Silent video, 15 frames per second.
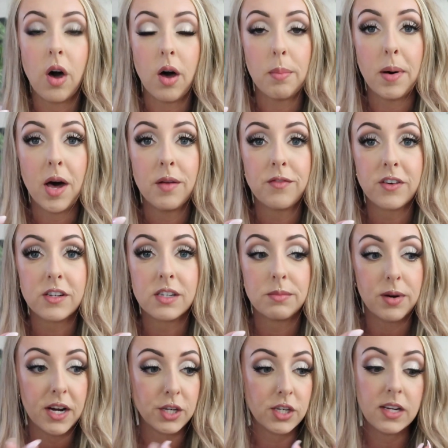Well, upon first
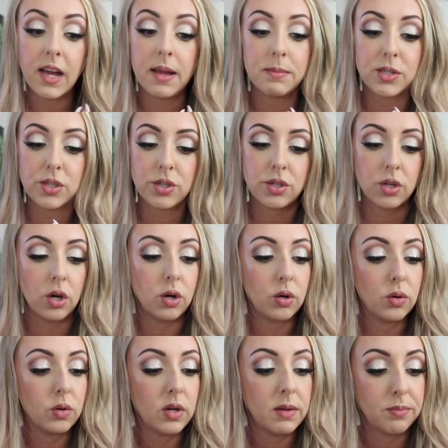impression, I'm
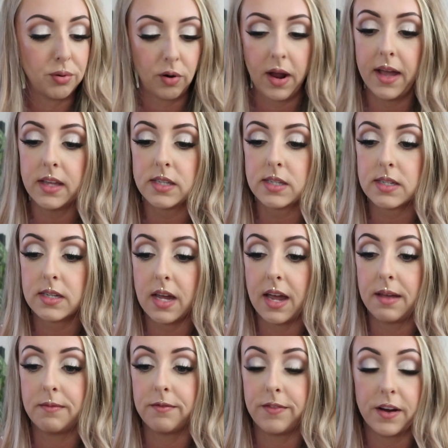so impressed.
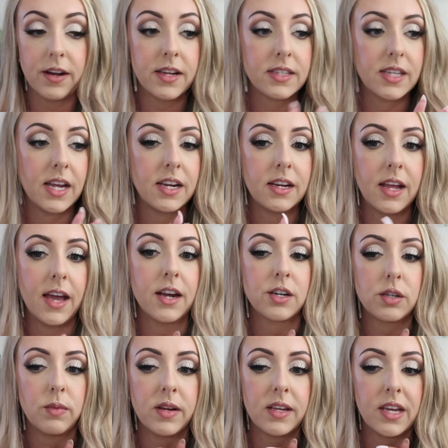I'm very excited. I
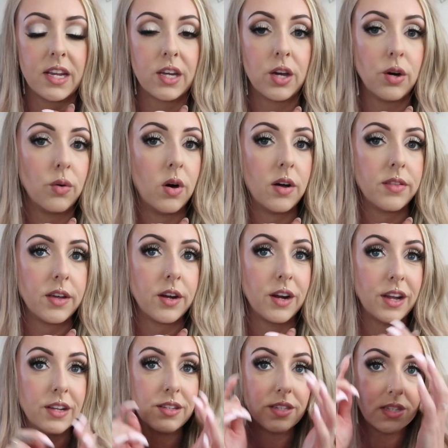actually want to kind of go on there
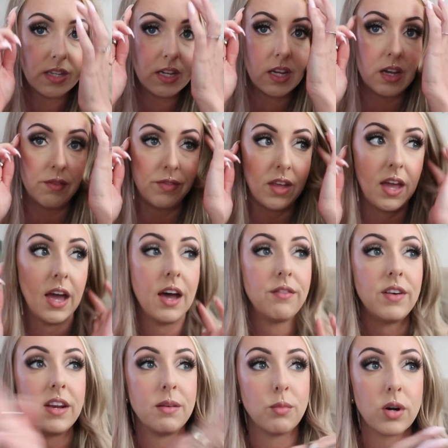and see if they
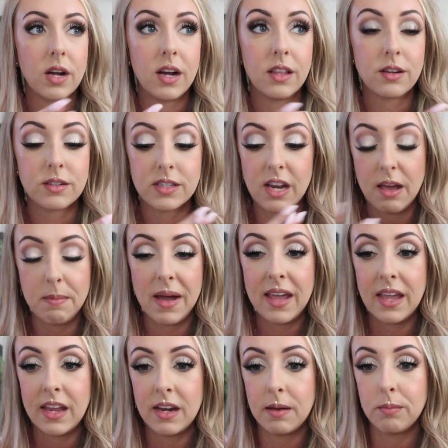have any more colors that I
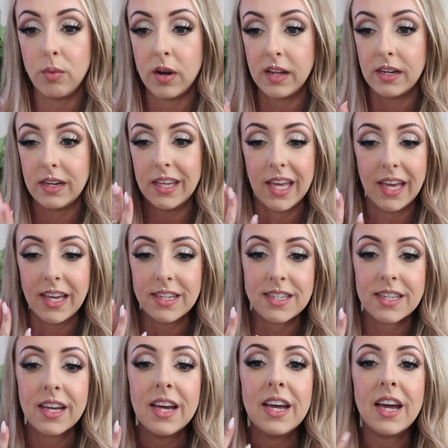might end up wanting to
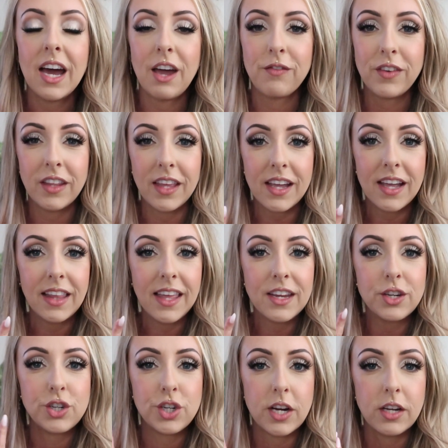get. I feel like I
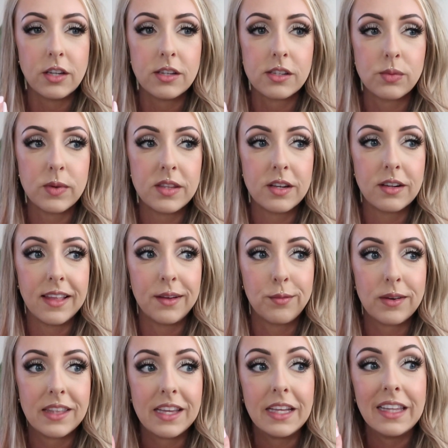like gels when they're like
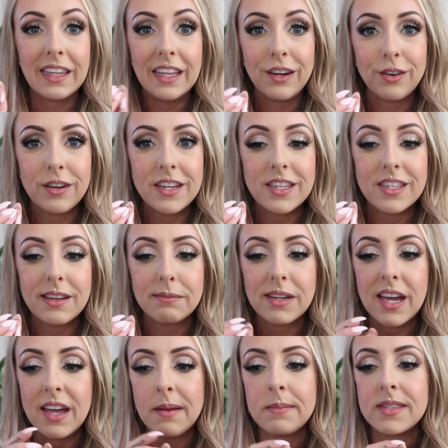really glittery
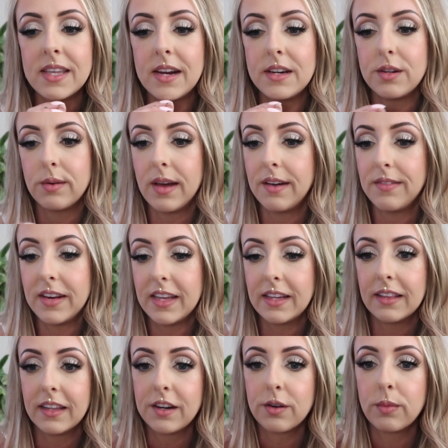sometimes and I don't have any
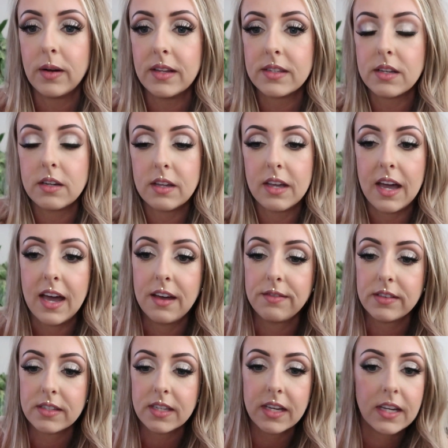glitter ones. All I
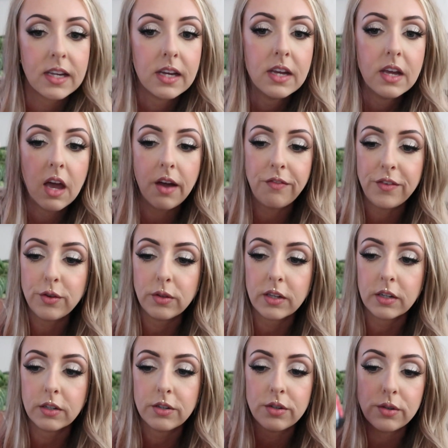have is like a few
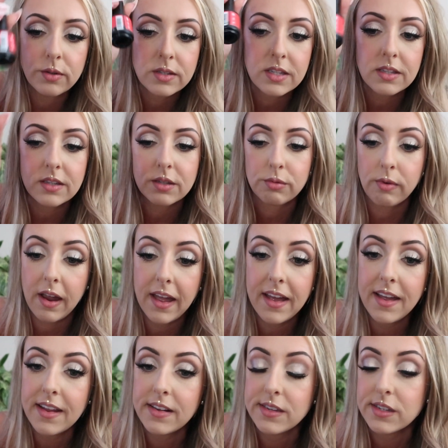little nudes in this
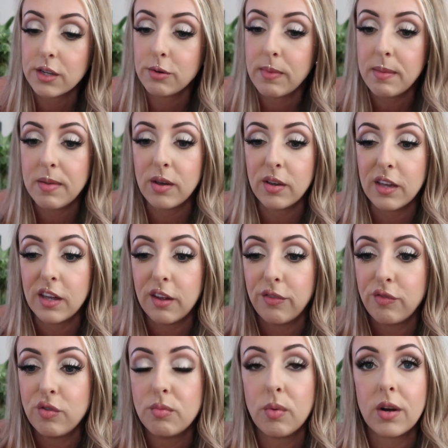red. So maybe I'll get a
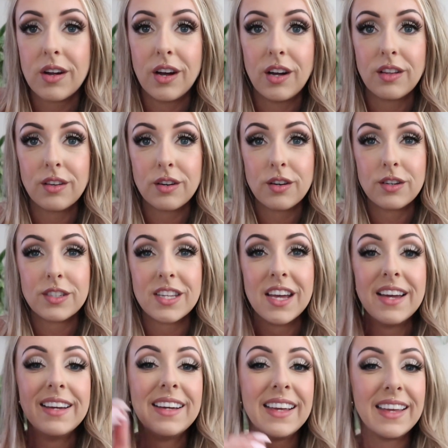few more colors
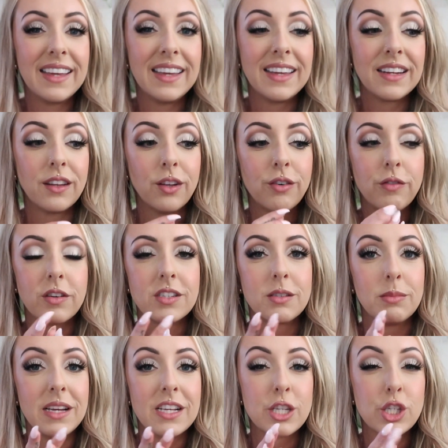and look for
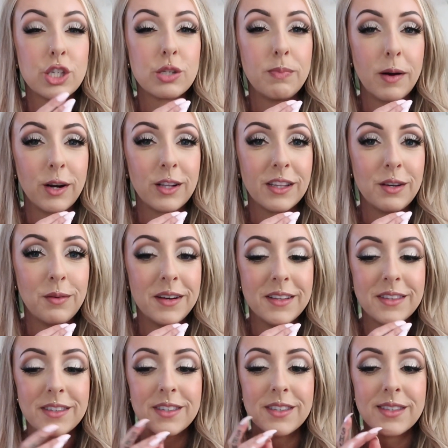some like sparkly
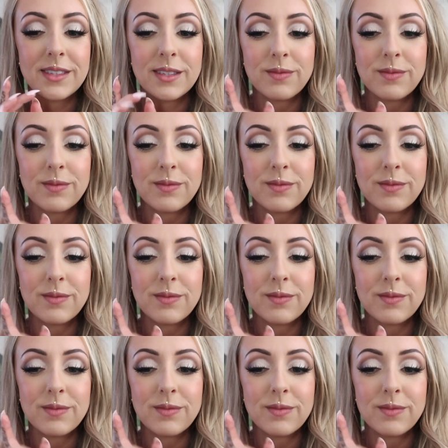ones.